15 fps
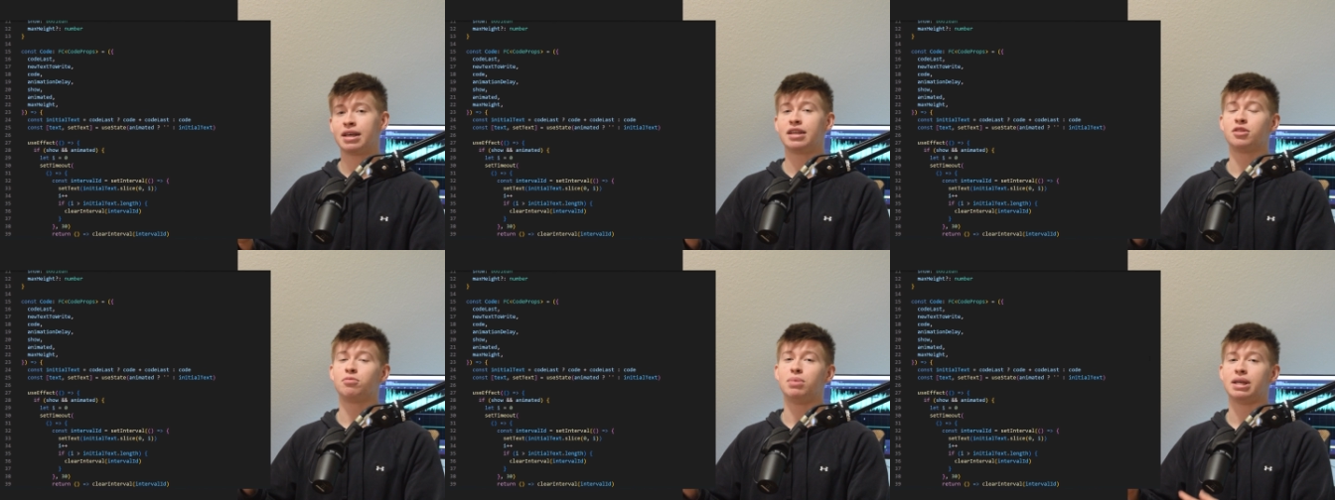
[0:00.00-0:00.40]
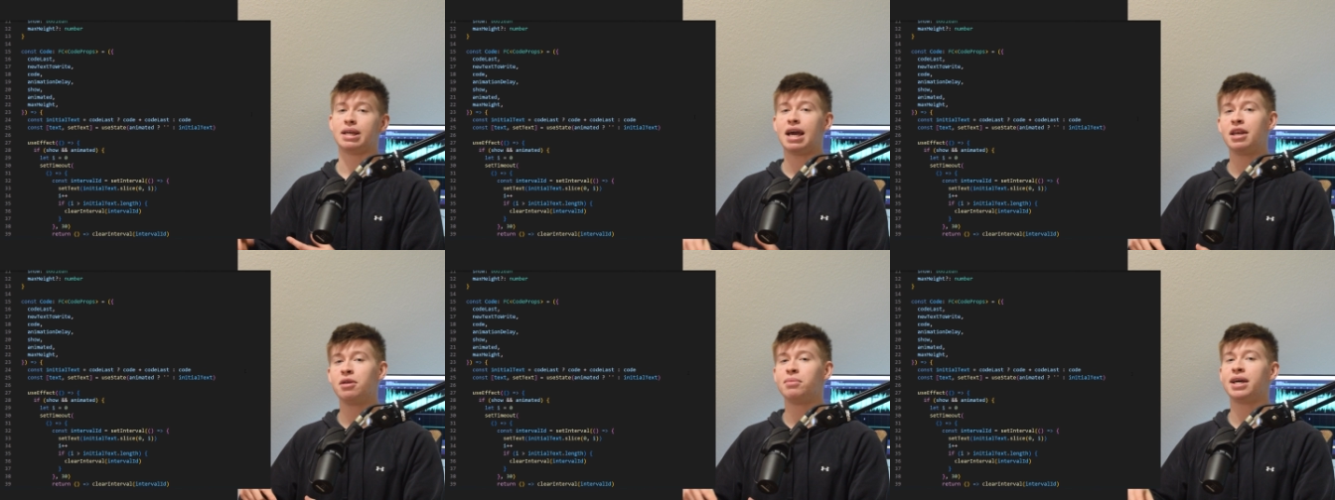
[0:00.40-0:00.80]
that is
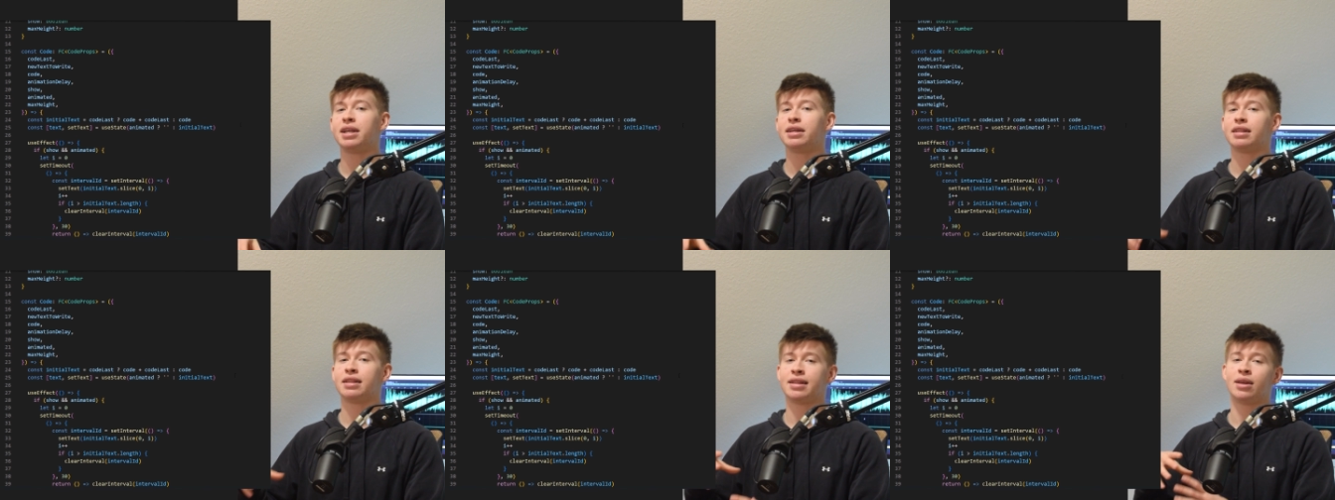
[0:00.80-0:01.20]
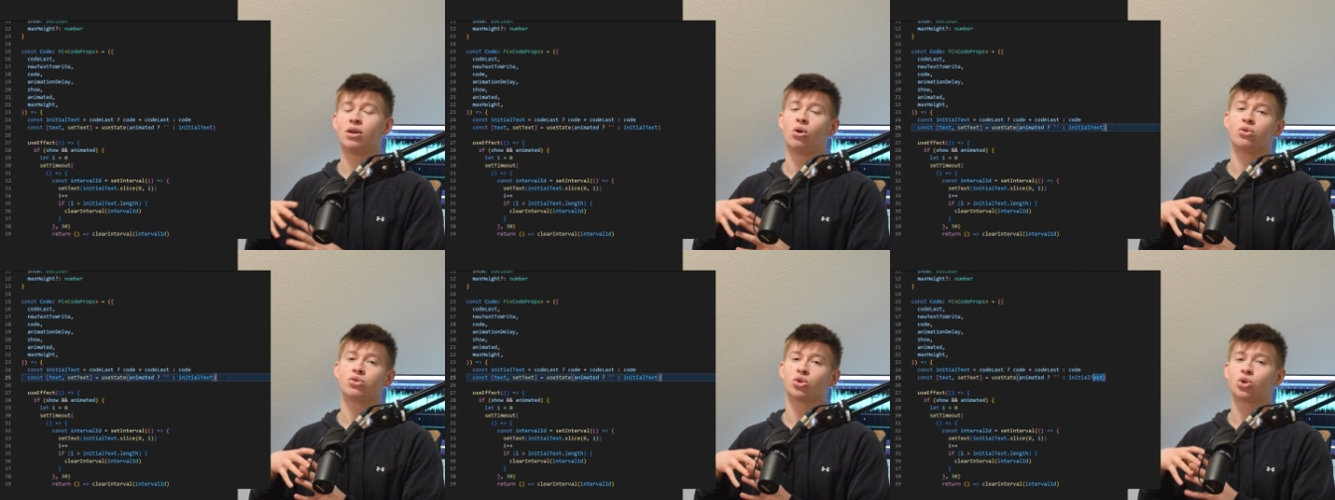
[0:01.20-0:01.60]
being animated and then
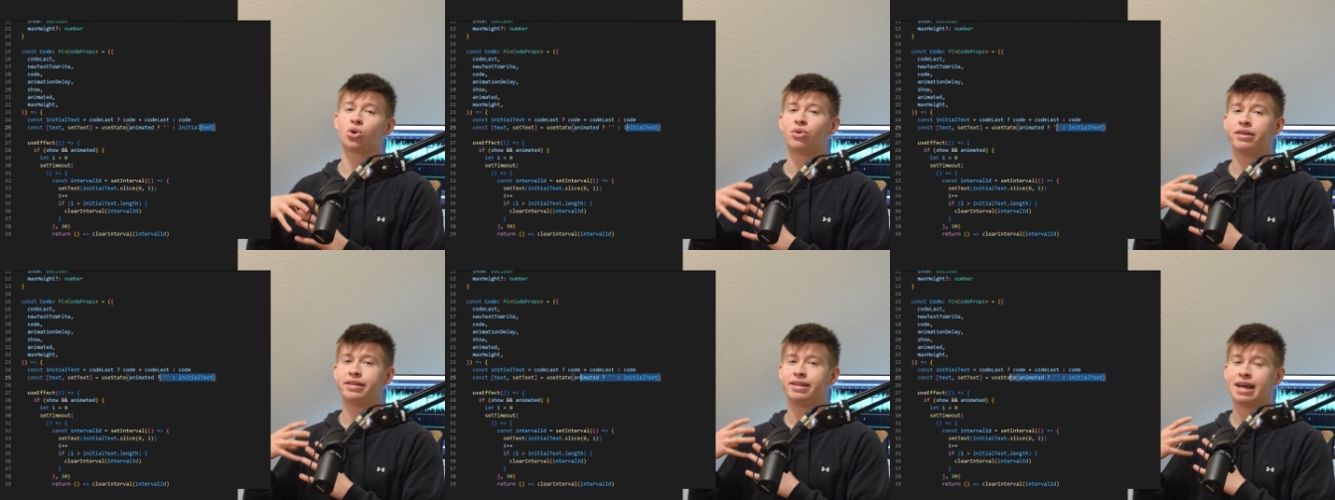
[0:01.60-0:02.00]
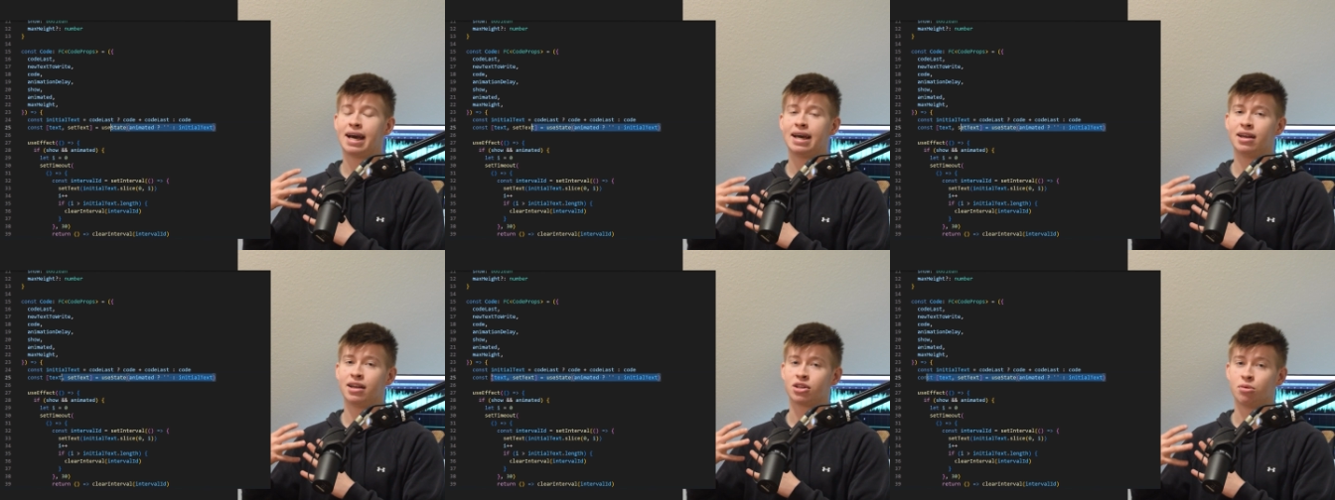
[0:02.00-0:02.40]
also shown in the
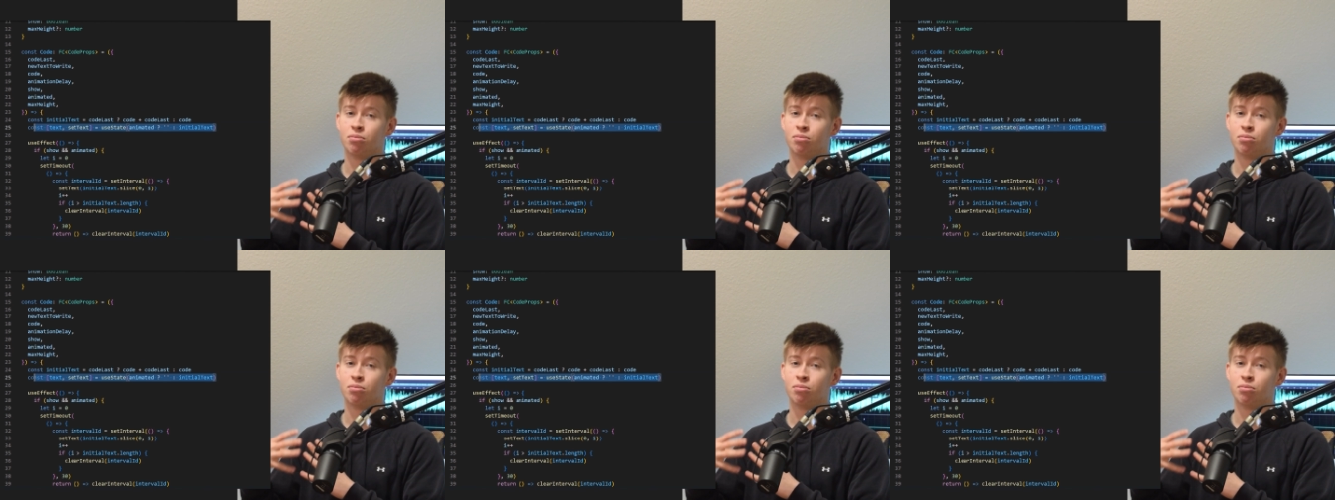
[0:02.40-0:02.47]
highlight